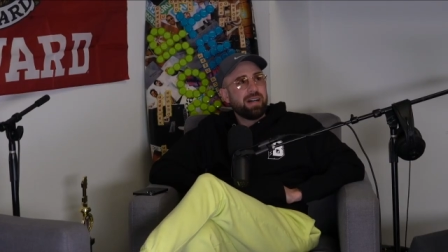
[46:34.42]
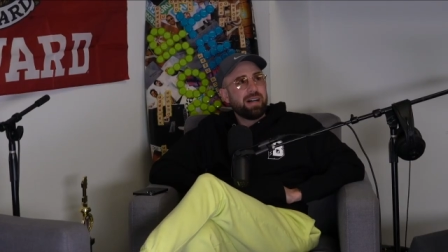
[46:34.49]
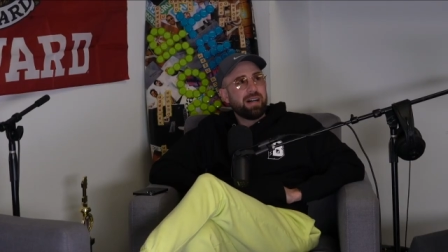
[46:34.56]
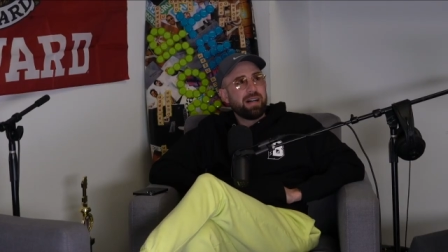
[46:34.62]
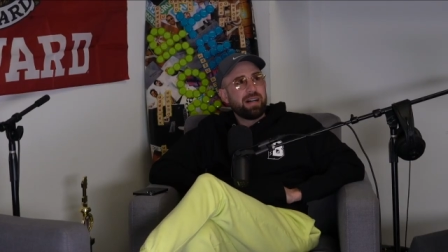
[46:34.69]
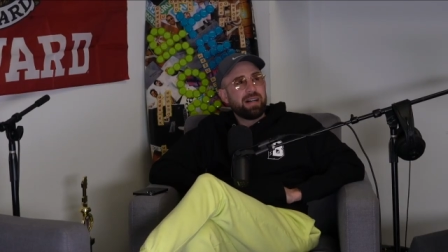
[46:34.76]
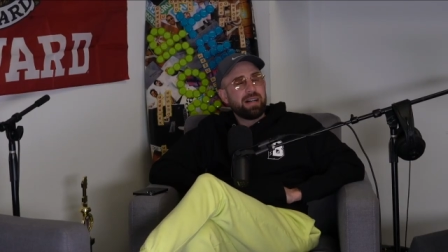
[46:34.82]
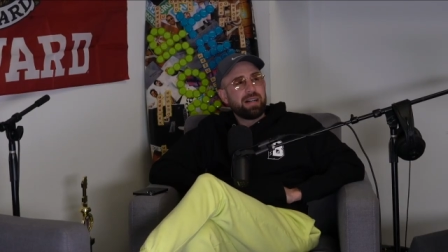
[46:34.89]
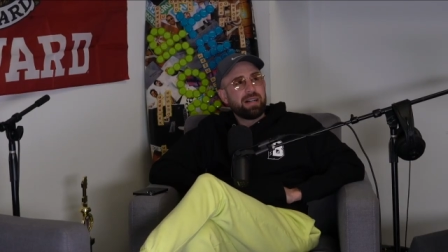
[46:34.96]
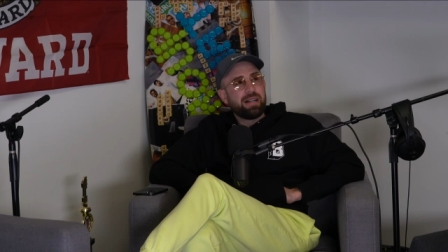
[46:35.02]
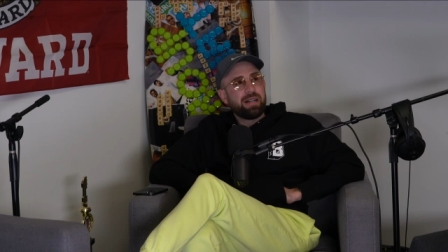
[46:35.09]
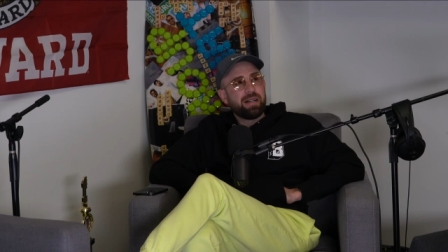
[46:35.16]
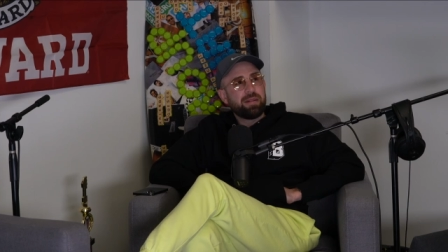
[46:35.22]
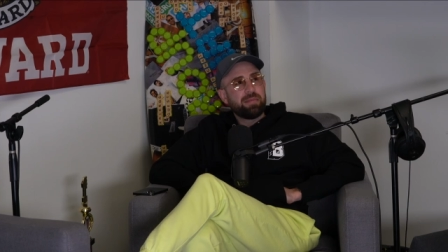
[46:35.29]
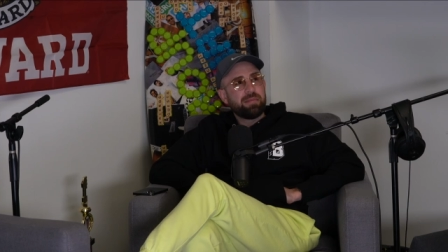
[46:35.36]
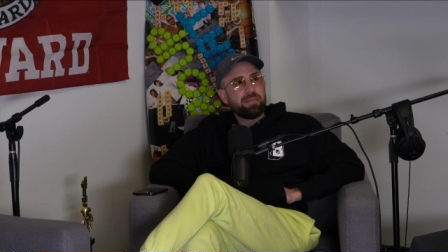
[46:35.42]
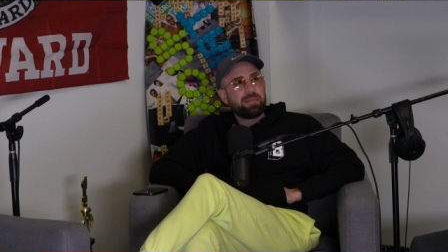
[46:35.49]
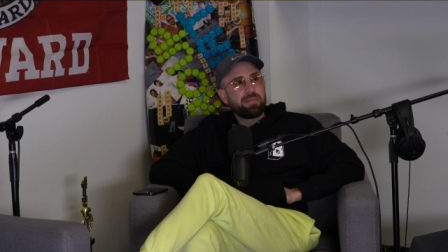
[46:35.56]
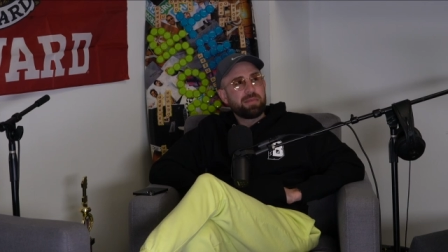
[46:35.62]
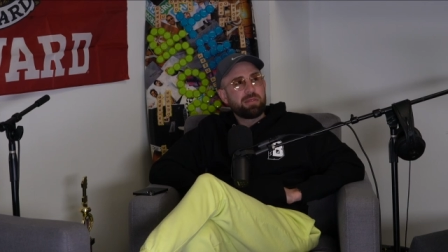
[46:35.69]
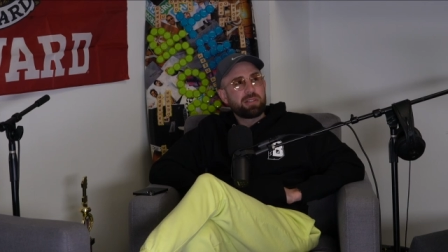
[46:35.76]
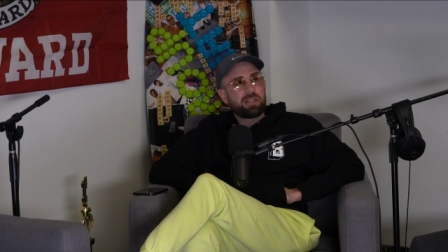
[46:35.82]

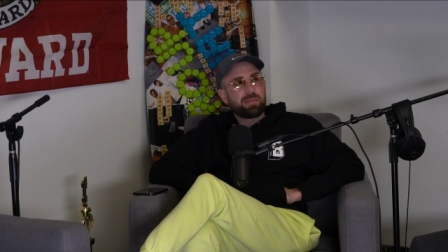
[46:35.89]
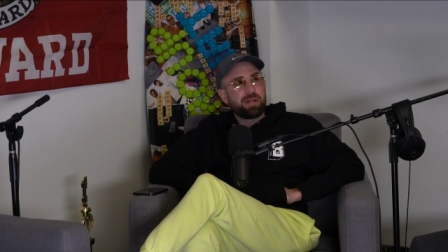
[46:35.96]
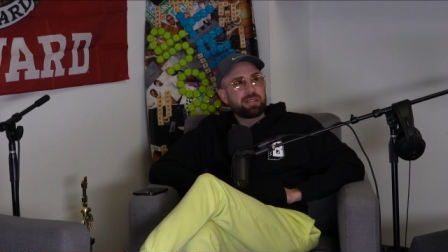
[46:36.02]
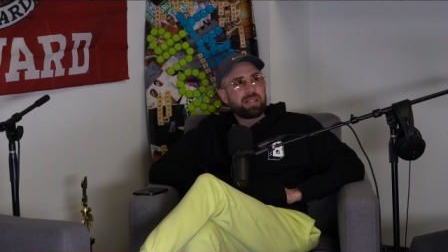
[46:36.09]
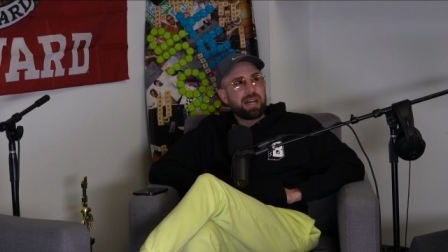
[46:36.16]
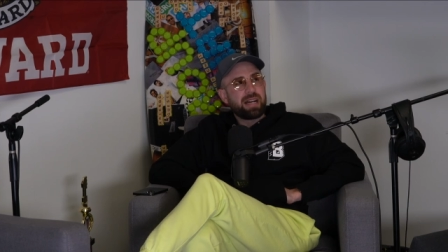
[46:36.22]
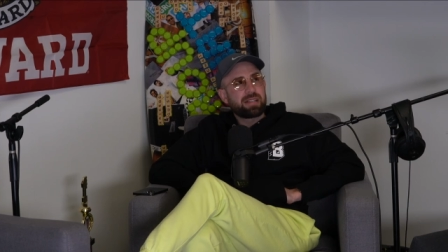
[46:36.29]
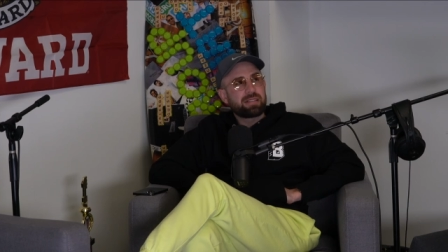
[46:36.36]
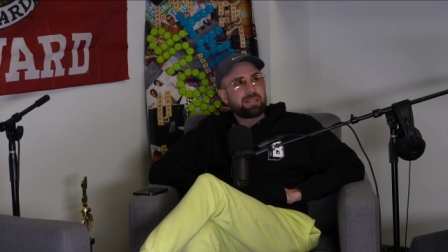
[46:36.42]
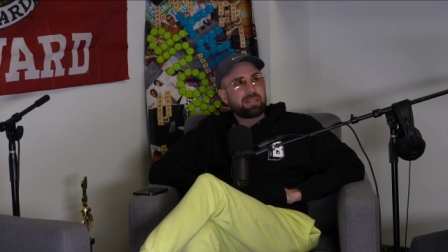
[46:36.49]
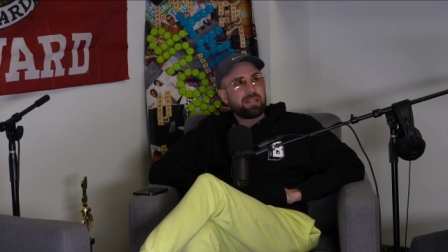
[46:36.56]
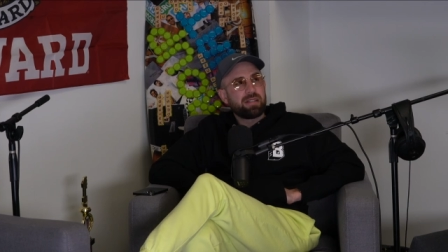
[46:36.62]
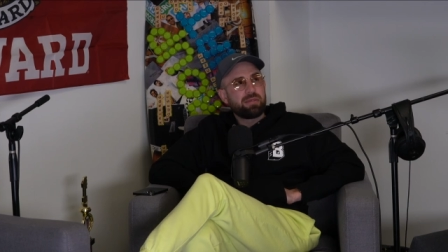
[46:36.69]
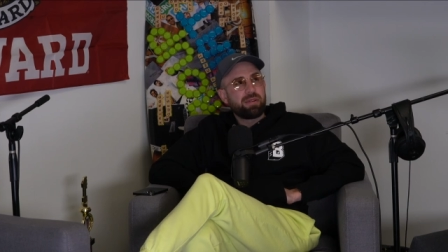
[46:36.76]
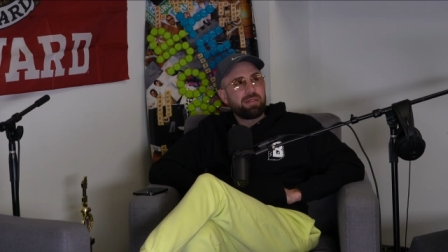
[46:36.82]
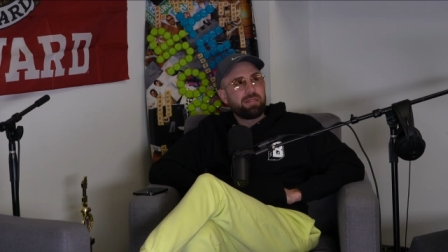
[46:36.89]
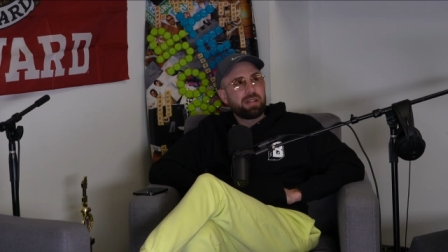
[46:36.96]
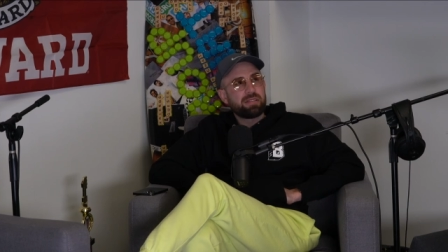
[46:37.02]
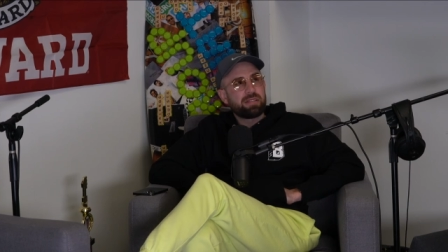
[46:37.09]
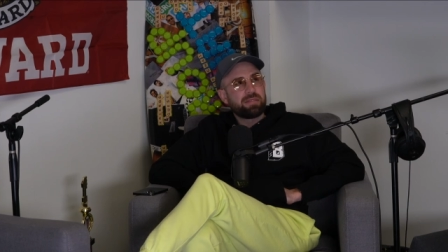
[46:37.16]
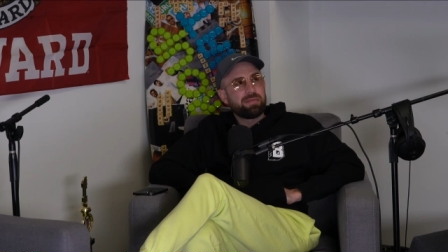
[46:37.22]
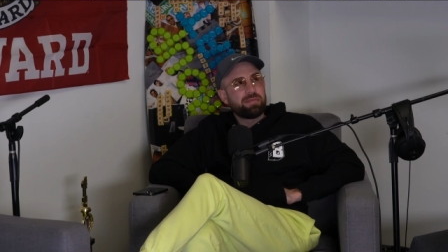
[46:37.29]
Um, you want to talk about tax uh, refunds?